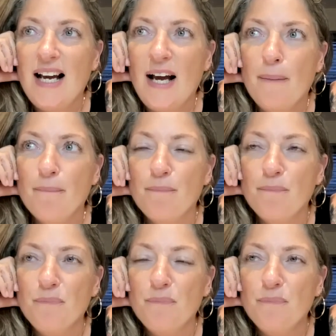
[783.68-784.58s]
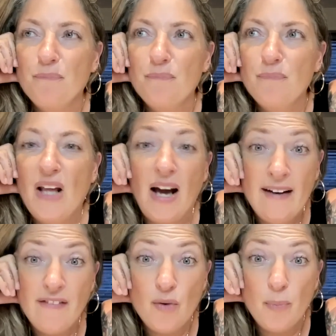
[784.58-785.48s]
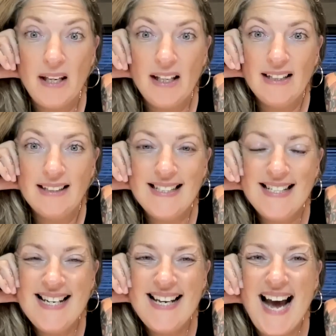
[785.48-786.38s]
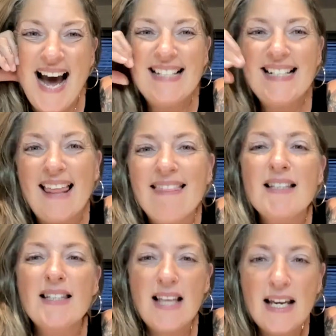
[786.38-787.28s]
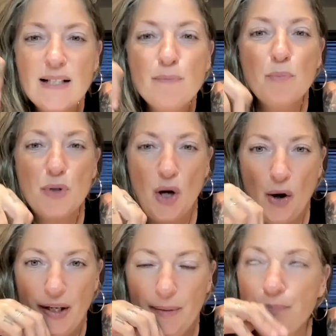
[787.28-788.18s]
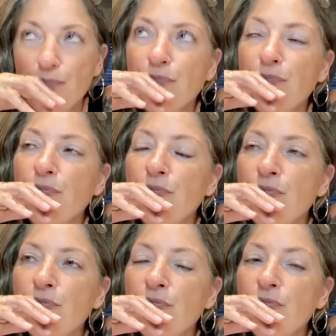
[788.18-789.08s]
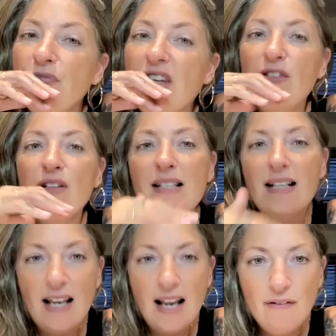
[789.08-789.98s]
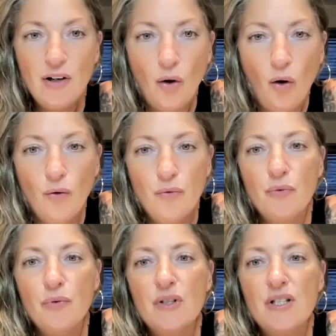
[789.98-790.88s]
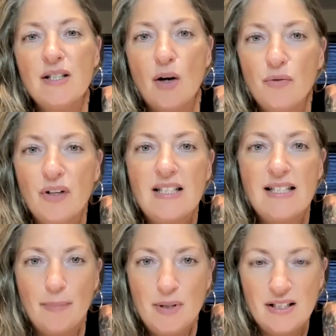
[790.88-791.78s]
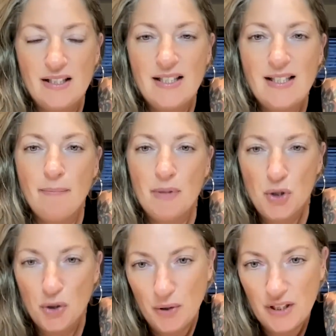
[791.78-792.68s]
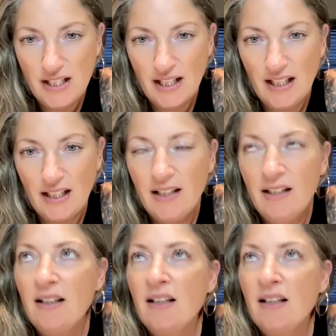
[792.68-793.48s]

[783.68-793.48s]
that I have ever been. And at the same time, there is a level of self-acceptance and maturity